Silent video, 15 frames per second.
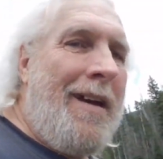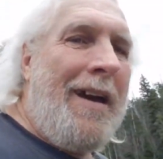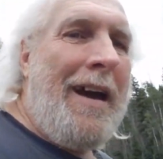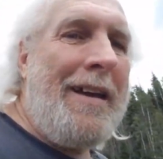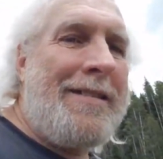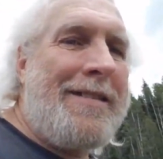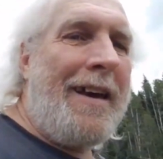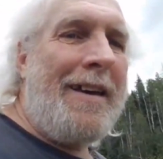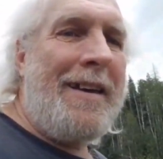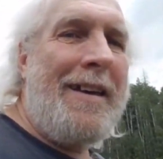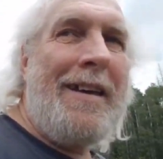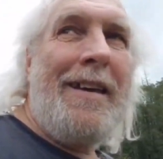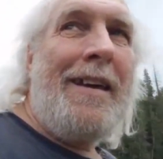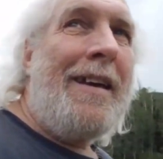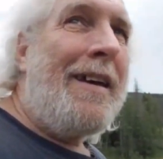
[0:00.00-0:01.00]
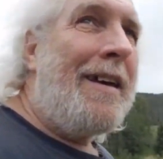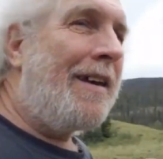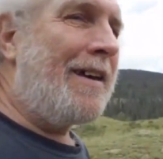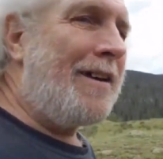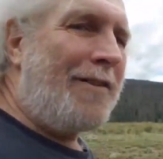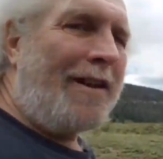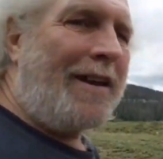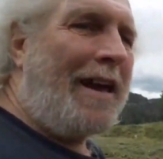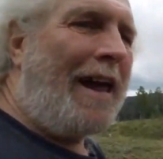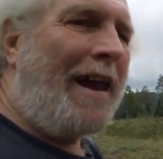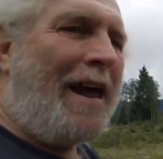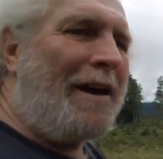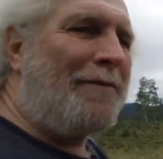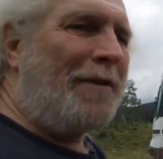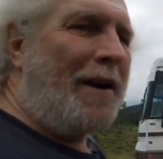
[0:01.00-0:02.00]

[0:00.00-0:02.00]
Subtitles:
That's it. You gotta have